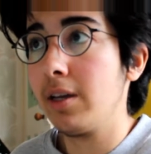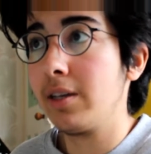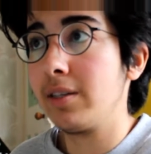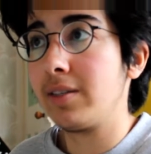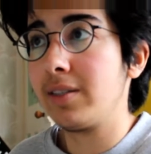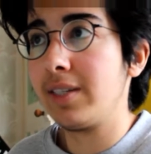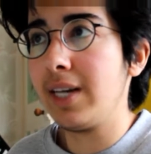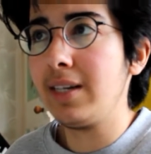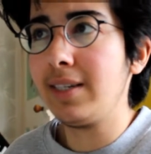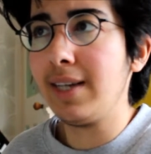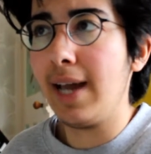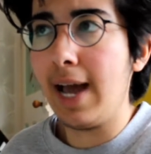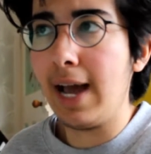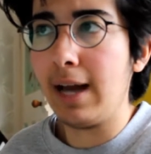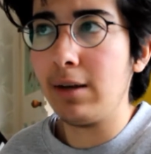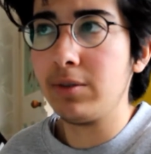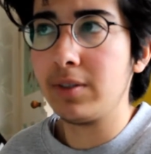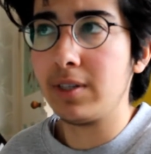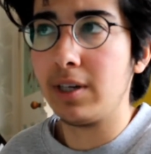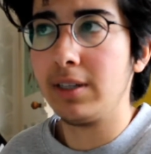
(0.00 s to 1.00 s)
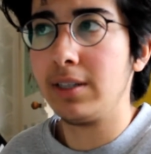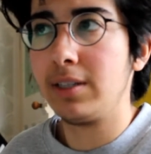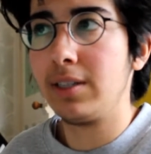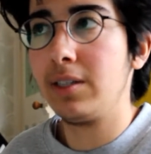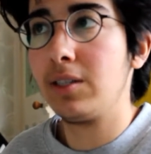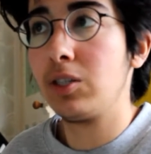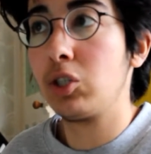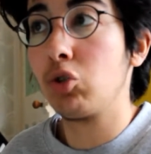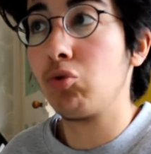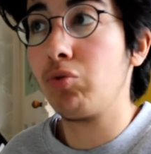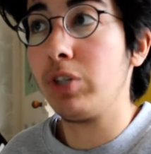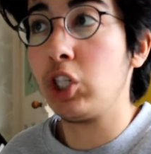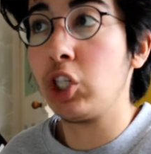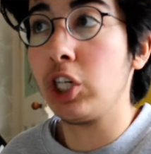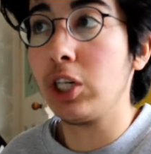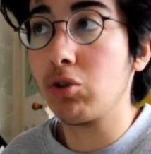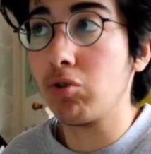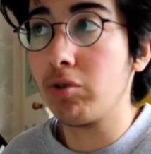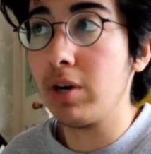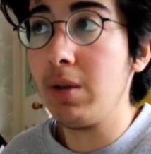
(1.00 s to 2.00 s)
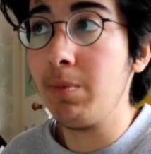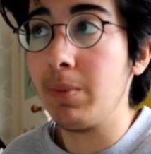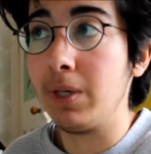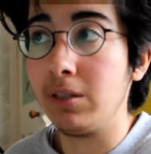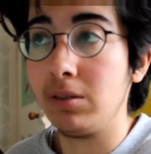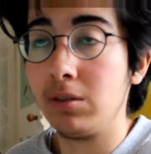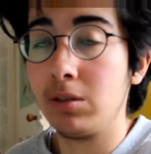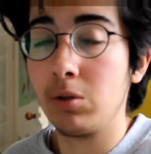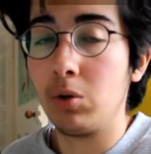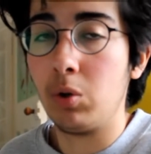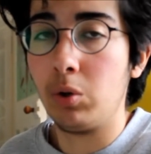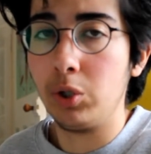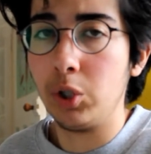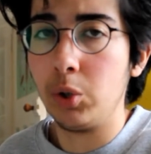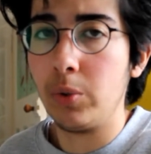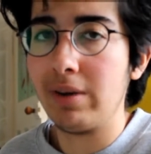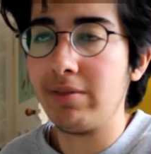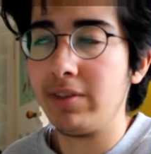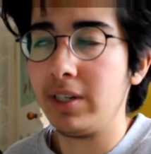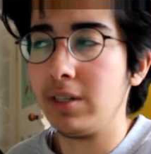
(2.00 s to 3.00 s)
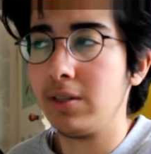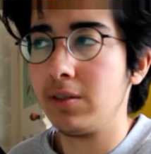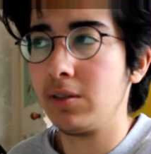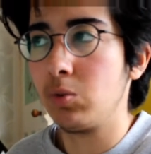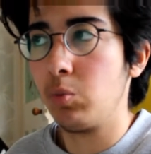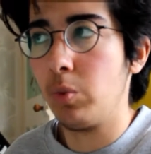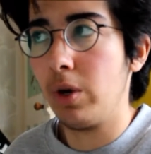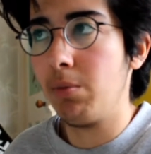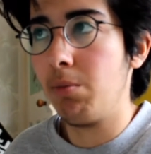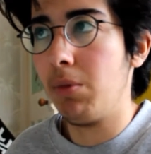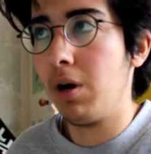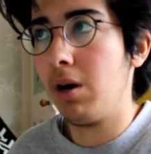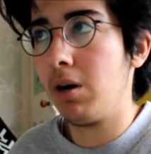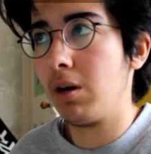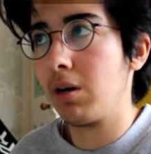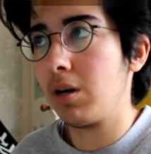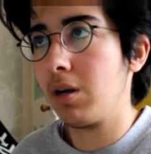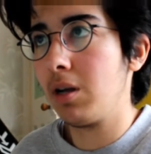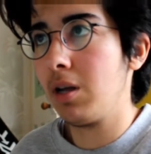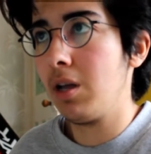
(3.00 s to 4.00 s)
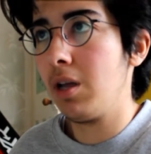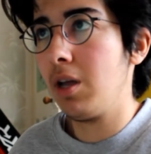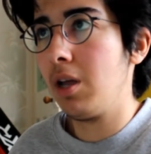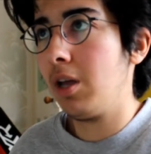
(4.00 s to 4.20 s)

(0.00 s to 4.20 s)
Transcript: State how scientists reach agreement on new evidence. One mark.